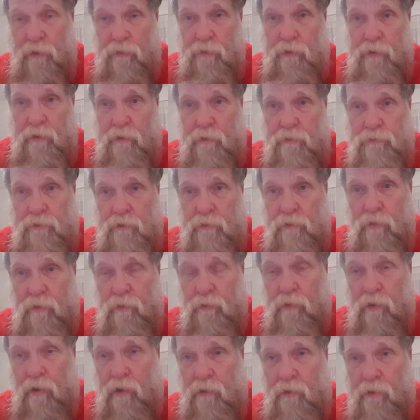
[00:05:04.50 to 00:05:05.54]
area, because I
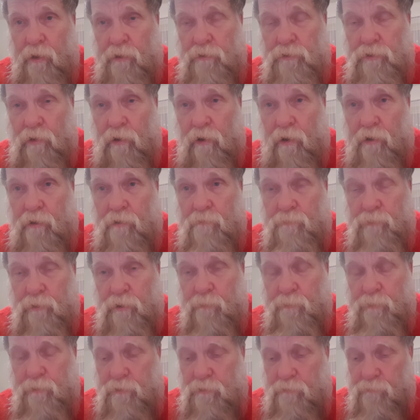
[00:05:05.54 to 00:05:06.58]
know God has a heart and
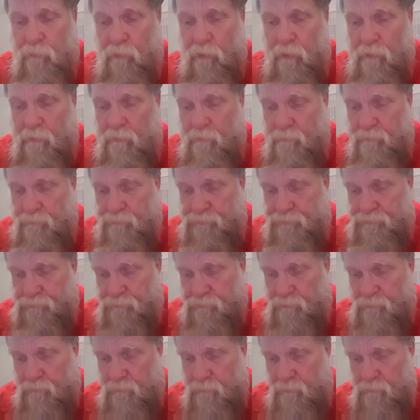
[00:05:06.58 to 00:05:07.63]
purpose for it.
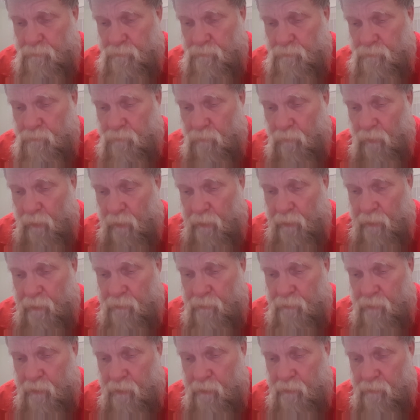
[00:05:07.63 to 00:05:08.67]

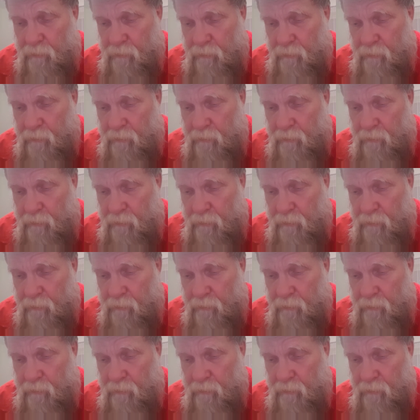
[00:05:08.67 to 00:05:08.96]
And the